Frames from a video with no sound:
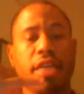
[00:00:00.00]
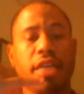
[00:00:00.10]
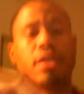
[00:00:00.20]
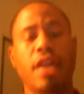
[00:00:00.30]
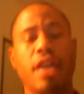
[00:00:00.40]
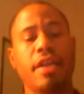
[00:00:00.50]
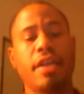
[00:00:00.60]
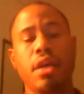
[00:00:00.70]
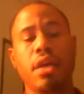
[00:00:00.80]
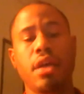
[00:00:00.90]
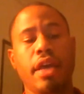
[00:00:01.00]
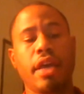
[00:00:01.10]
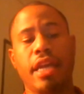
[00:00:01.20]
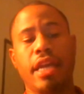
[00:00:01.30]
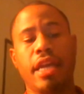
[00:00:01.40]
deal a lot in
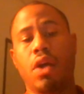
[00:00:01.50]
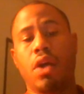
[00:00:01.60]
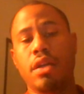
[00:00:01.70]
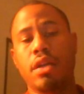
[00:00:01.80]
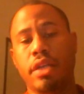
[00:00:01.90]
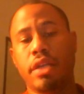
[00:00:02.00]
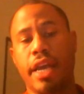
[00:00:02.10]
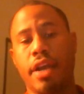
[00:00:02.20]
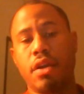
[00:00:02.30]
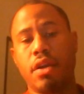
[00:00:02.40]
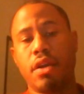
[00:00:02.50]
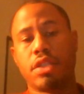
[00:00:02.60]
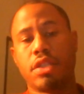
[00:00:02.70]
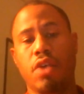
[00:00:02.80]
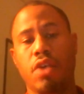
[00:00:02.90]
lawn care,
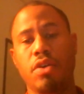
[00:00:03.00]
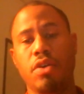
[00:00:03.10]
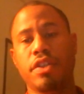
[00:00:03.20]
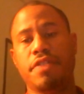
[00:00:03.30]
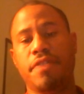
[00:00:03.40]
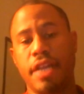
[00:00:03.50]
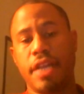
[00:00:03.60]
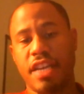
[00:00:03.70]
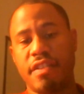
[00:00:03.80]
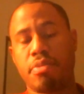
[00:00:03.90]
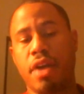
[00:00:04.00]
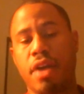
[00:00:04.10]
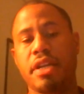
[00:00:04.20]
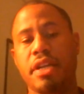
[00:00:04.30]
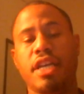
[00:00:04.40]
snow removal. It's funny because I have a
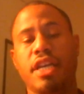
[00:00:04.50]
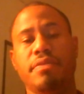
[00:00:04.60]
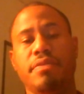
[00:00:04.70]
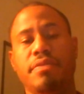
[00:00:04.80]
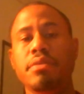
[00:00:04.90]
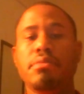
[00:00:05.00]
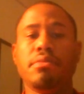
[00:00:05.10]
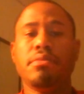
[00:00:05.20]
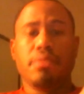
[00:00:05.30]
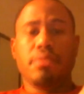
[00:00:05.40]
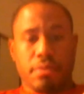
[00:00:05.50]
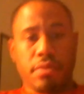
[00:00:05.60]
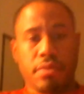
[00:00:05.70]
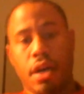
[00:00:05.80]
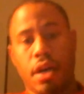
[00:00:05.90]
property in Jacksonville.
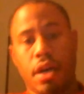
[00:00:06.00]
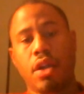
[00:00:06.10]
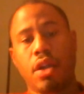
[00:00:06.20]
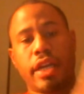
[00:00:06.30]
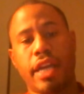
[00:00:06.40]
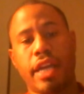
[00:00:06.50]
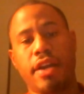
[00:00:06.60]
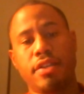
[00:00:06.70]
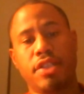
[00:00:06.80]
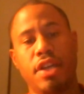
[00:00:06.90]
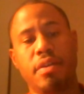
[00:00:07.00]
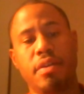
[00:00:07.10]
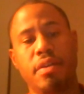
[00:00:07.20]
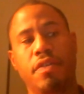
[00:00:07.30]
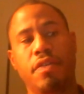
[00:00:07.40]
Lawn care, snow
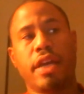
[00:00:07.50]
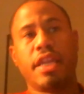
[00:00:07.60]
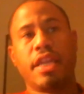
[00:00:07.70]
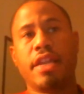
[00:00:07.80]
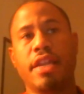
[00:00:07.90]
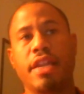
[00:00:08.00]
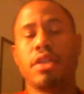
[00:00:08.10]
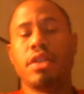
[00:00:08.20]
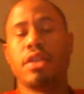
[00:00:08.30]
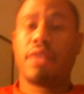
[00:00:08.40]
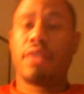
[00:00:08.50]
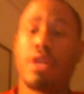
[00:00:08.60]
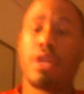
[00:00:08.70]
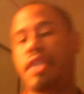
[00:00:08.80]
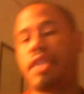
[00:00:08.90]
removal, and then real estate. And
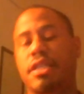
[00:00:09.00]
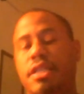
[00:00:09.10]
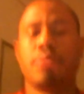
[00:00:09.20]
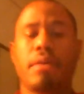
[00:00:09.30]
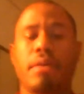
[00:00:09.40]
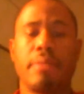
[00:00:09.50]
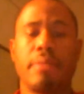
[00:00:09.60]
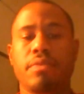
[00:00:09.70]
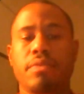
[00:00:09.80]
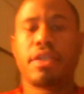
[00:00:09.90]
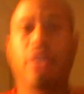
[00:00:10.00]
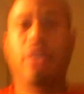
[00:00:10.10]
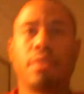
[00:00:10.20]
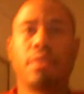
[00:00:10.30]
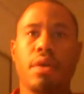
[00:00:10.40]
real estate's down in Miami. We
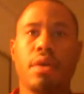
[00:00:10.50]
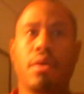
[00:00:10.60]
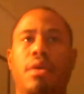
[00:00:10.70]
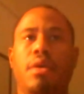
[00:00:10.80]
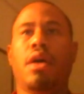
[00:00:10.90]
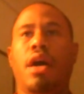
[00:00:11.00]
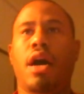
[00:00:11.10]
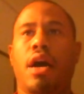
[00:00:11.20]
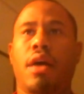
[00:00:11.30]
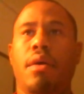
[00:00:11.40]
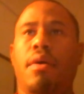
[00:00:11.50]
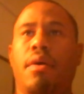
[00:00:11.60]
sell. I